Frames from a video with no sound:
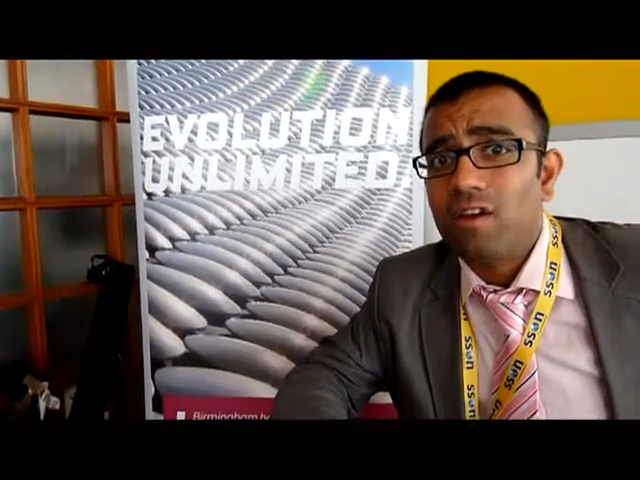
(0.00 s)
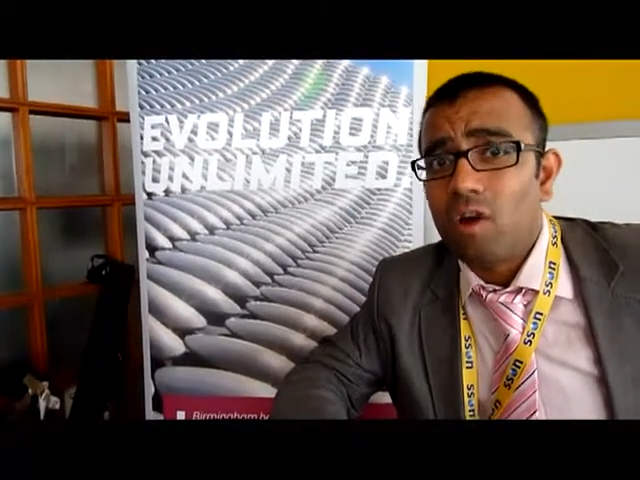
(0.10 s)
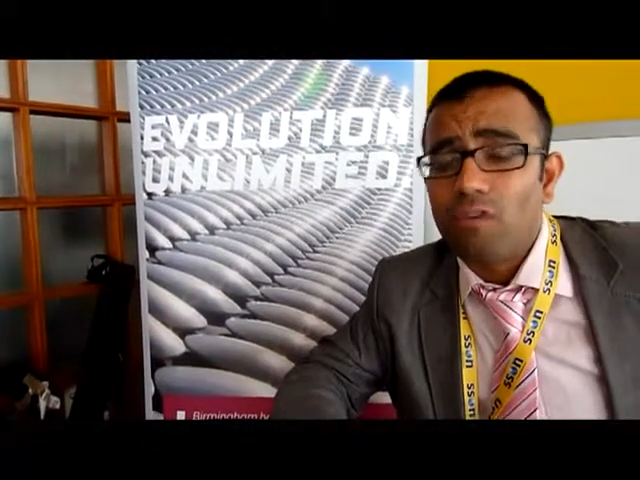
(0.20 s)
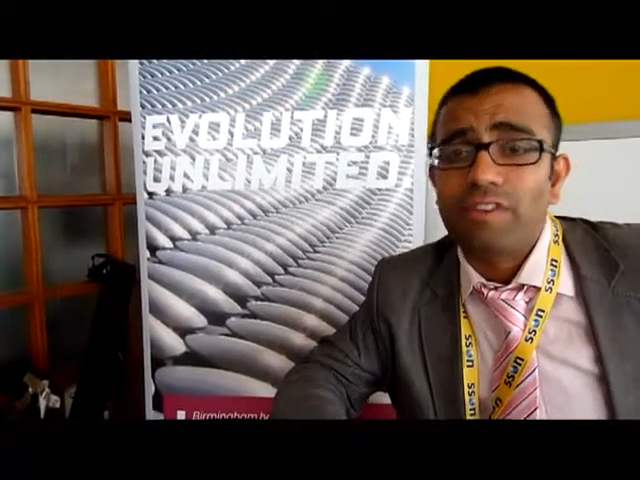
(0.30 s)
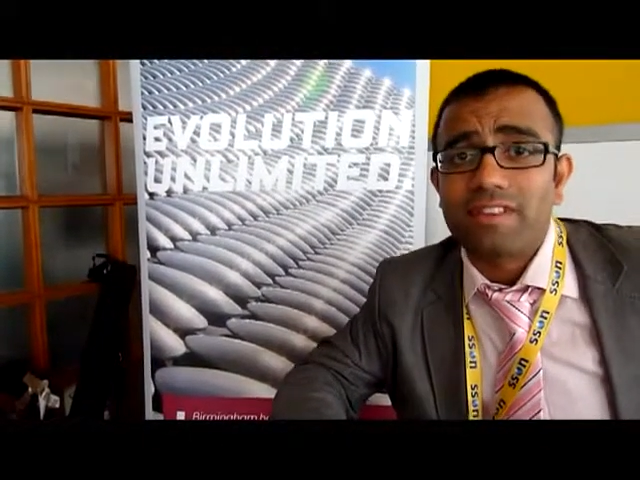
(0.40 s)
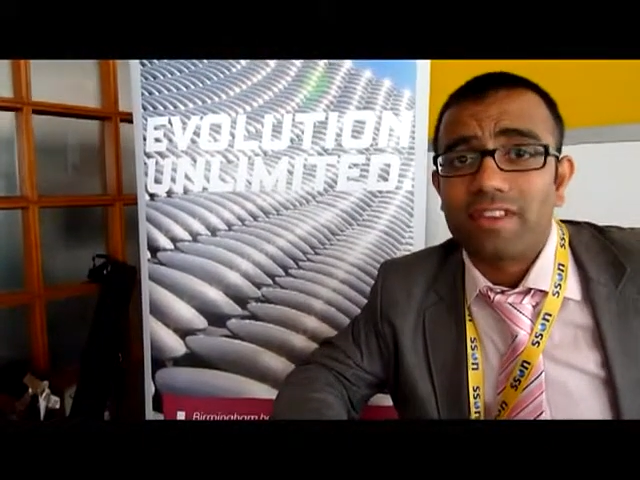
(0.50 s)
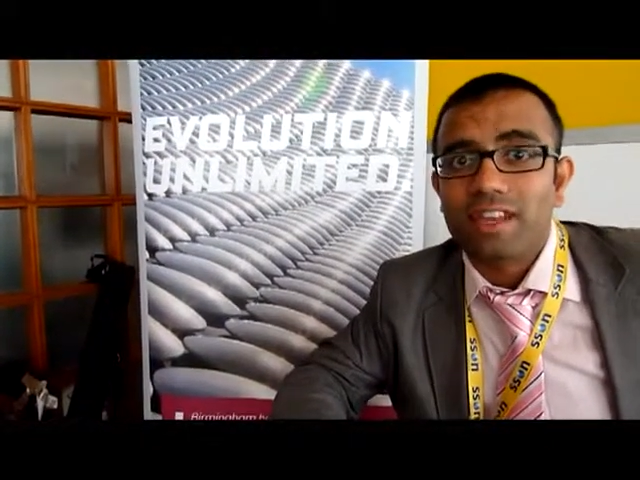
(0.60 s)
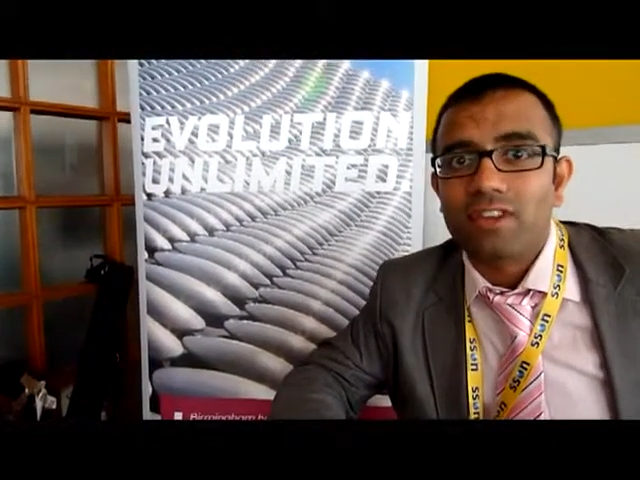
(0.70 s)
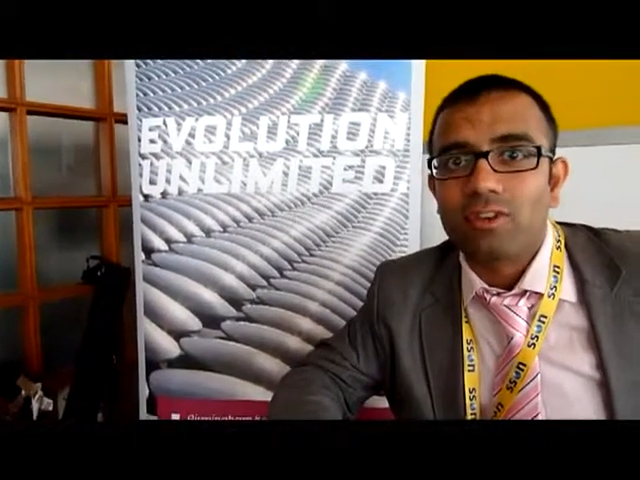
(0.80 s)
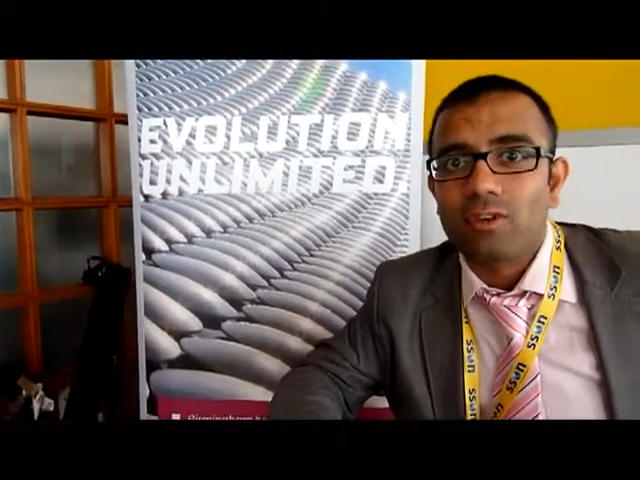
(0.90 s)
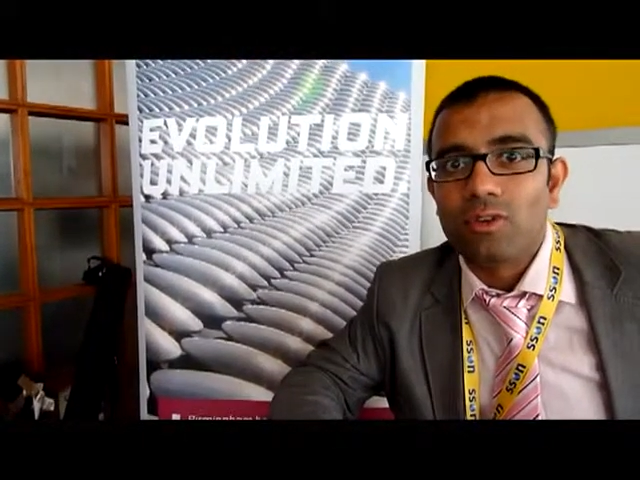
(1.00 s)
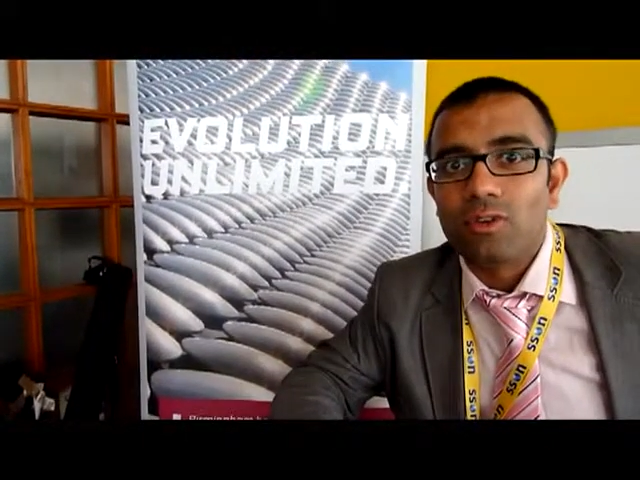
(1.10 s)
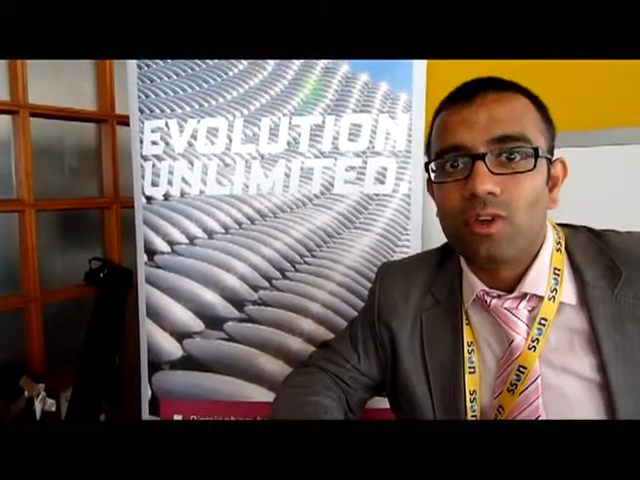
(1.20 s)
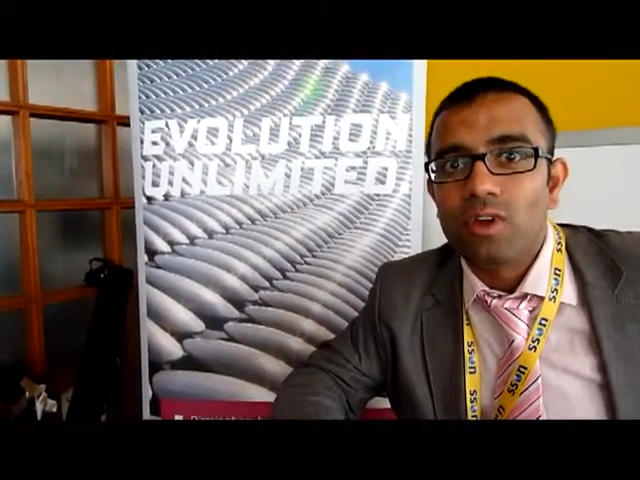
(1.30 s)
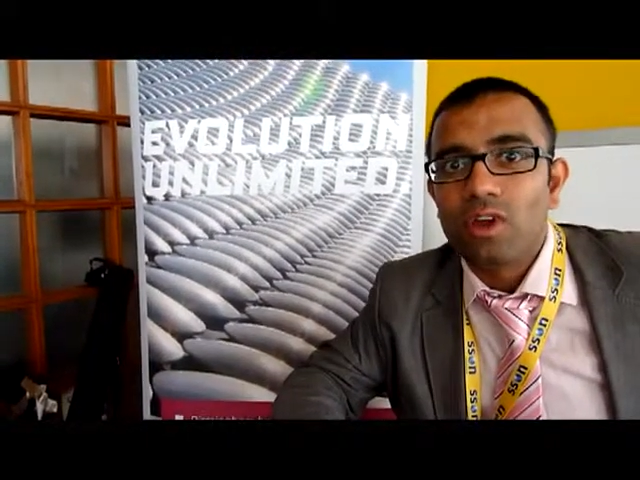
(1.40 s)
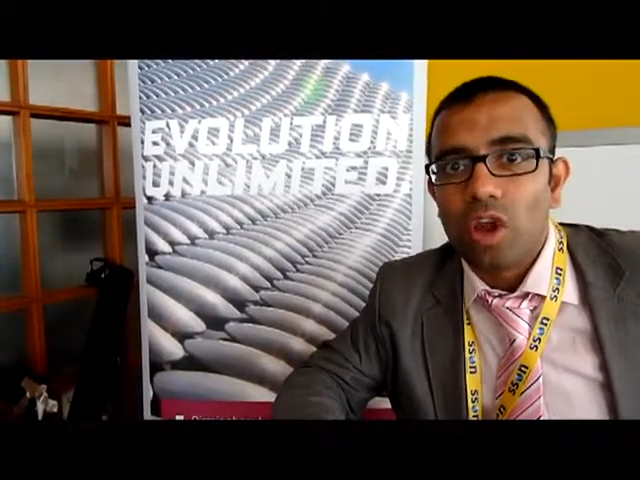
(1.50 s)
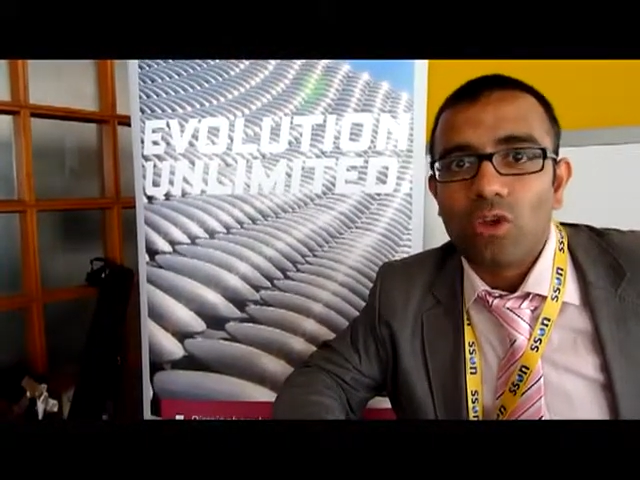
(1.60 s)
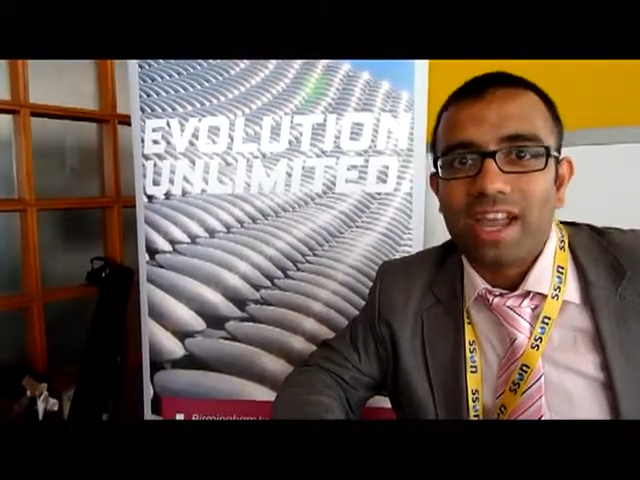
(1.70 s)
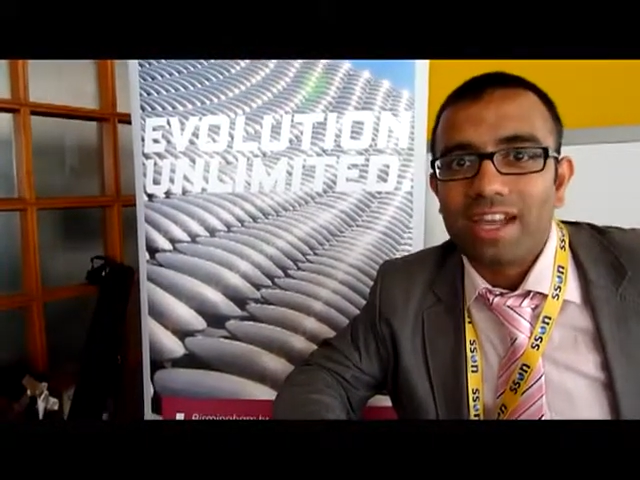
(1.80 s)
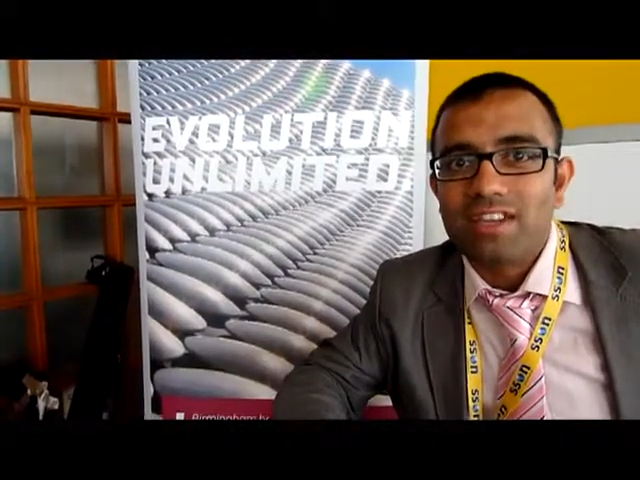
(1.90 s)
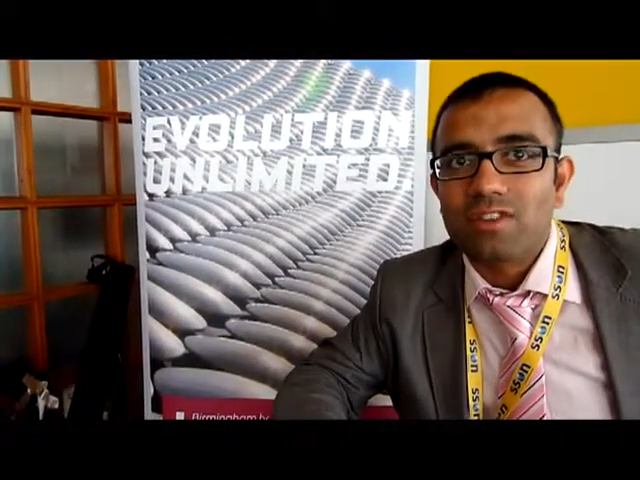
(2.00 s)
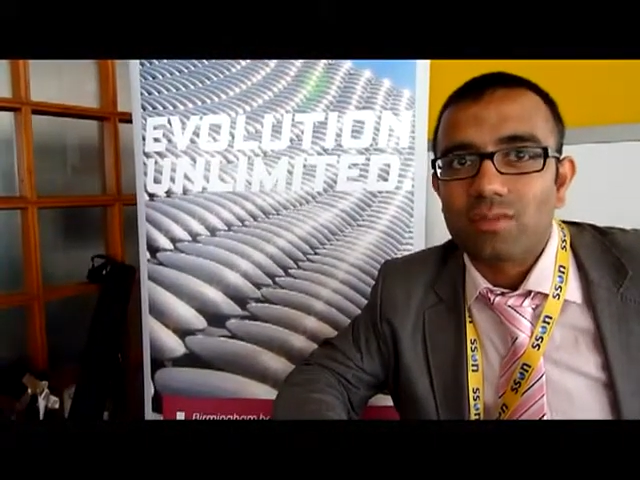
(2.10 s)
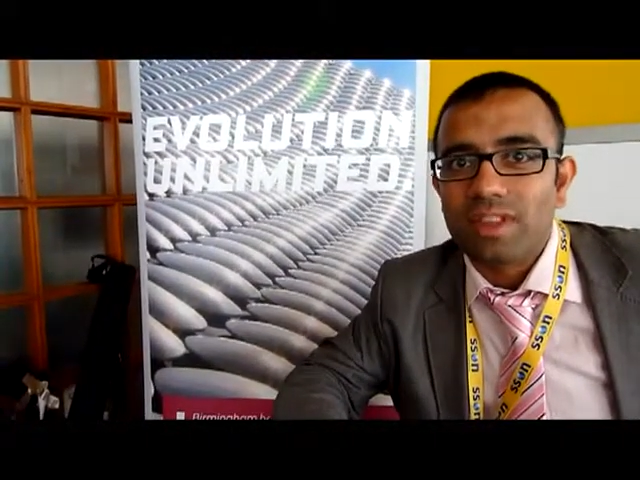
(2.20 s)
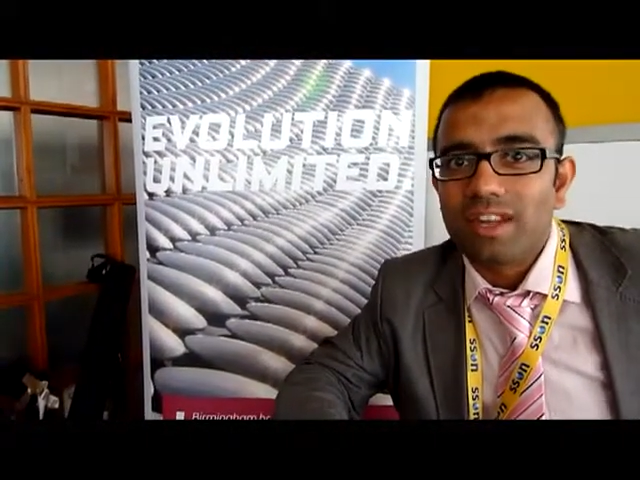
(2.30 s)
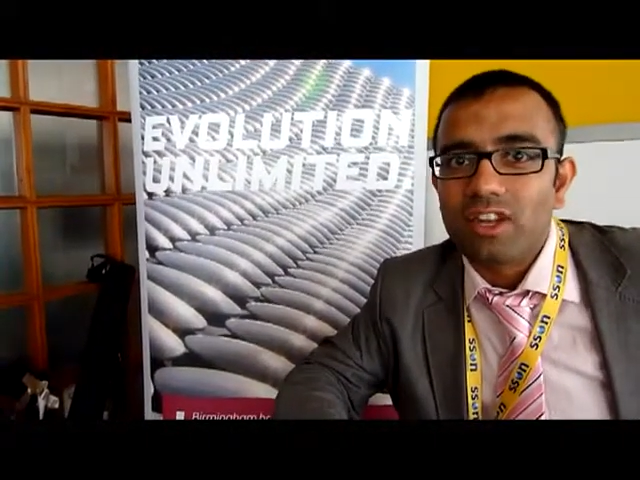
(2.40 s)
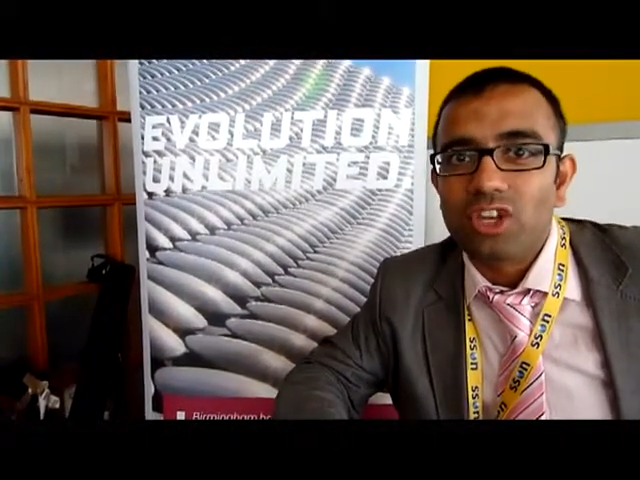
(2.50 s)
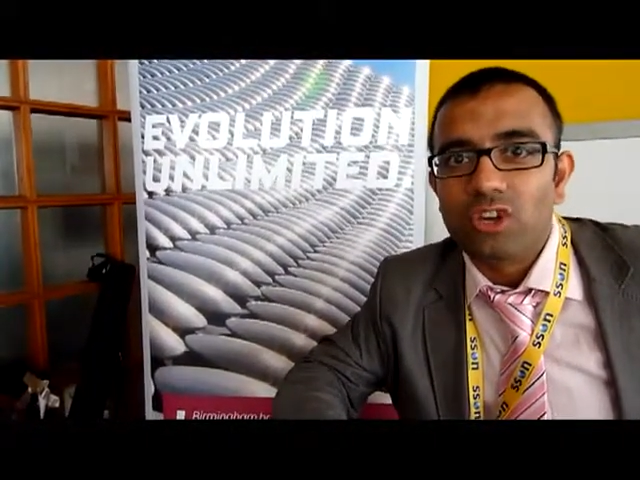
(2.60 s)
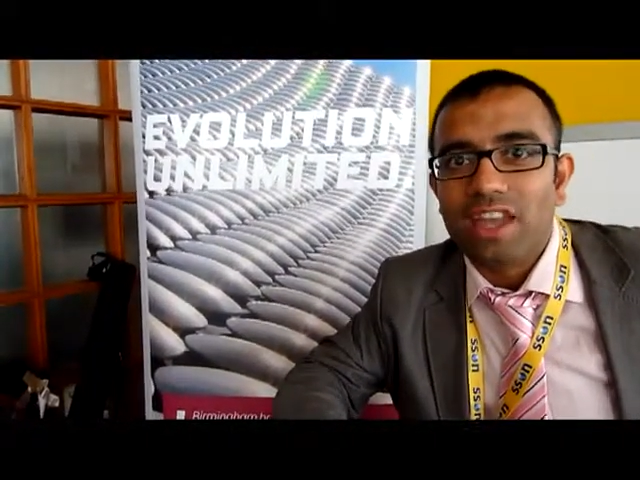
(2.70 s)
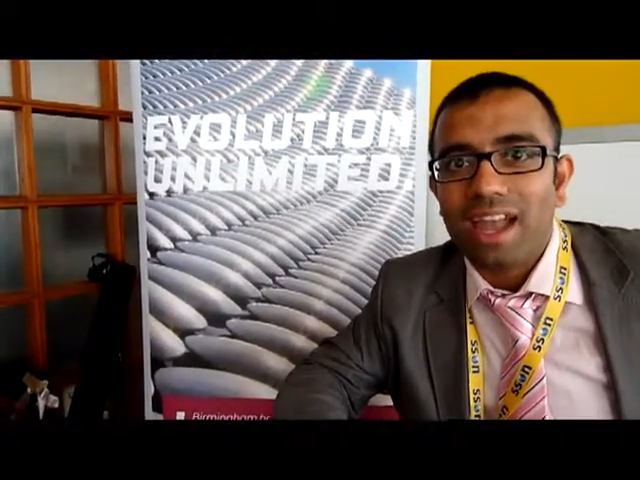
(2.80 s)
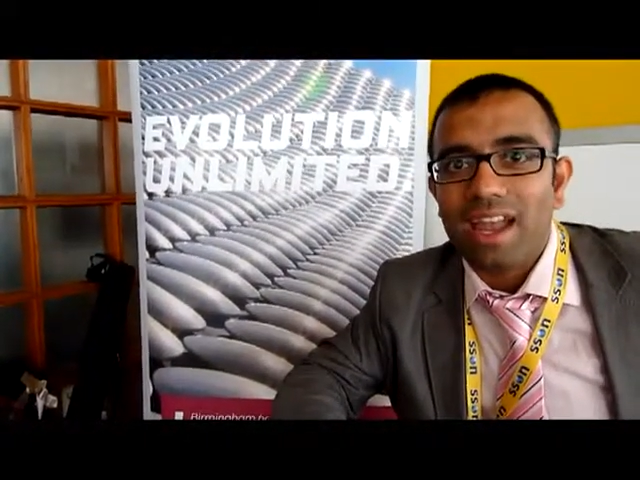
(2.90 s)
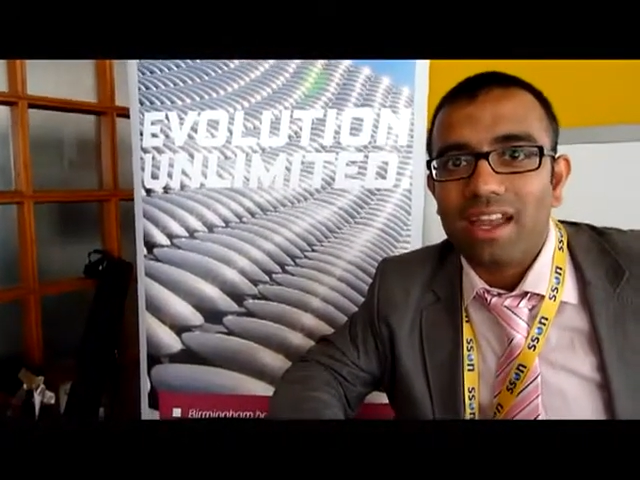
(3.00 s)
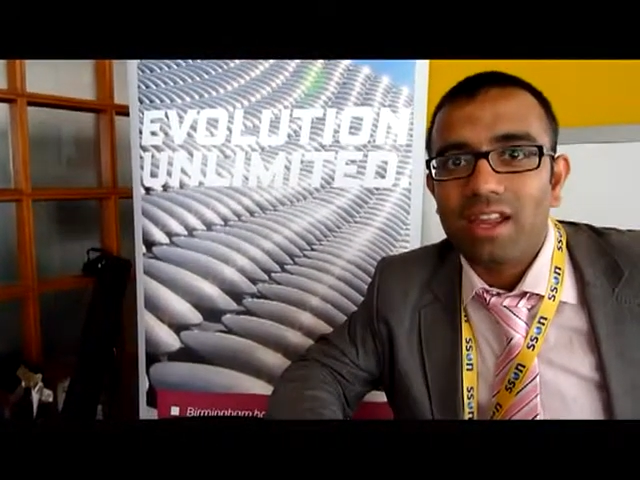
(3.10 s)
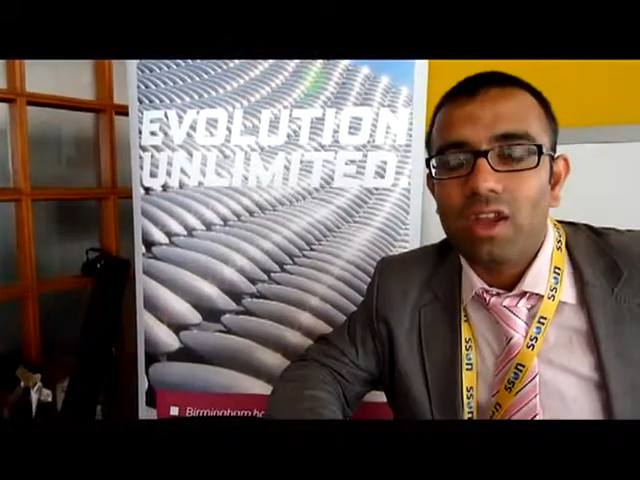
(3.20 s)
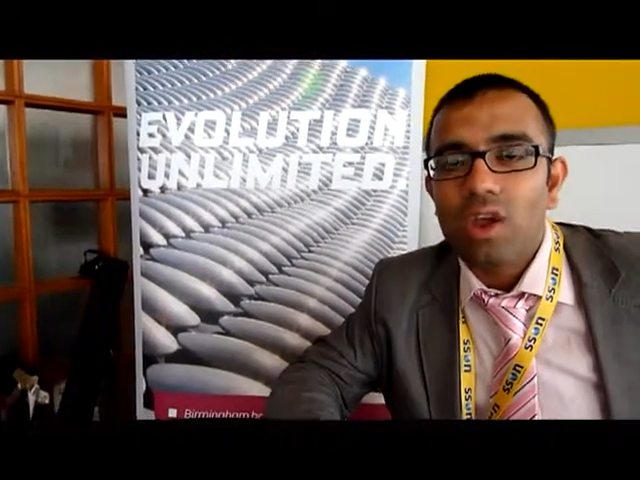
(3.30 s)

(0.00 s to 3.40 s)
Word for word: obviously, to locations within the U K